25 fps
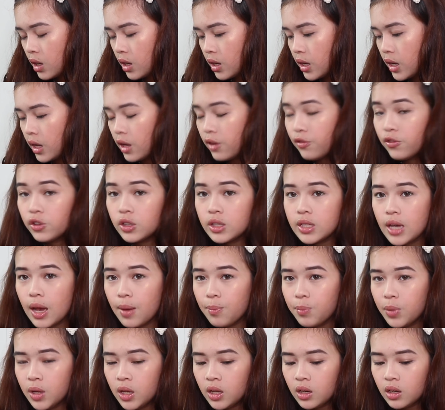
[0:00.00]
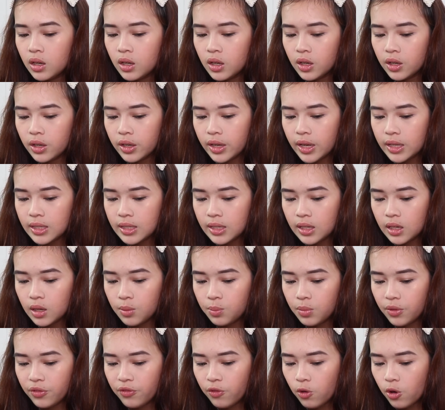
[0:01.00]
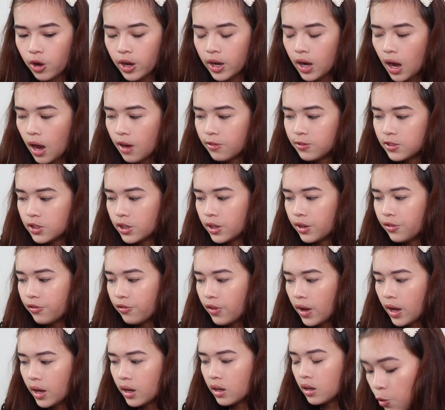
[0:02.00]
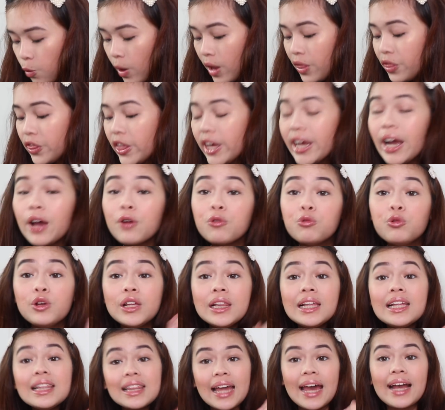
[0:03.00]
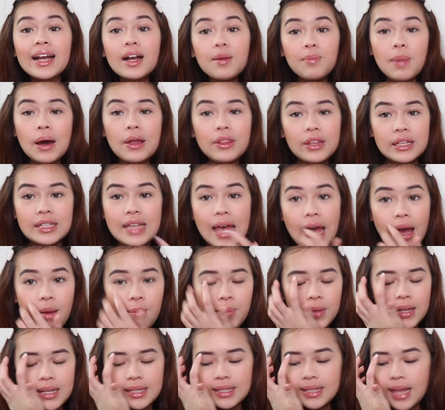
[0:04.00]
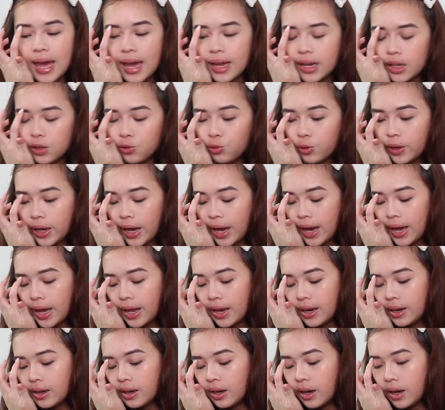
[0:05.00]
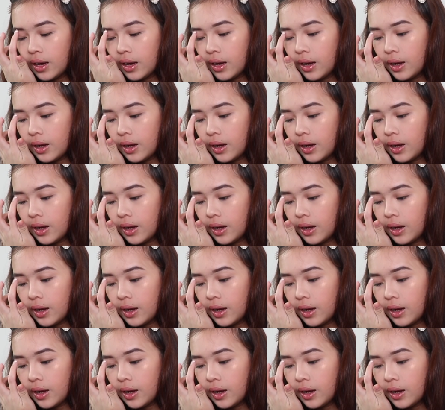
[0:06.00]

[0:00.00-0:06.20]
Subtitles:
And then if you tap it, you can see the before and after effect. One thing I really like about this app is that you can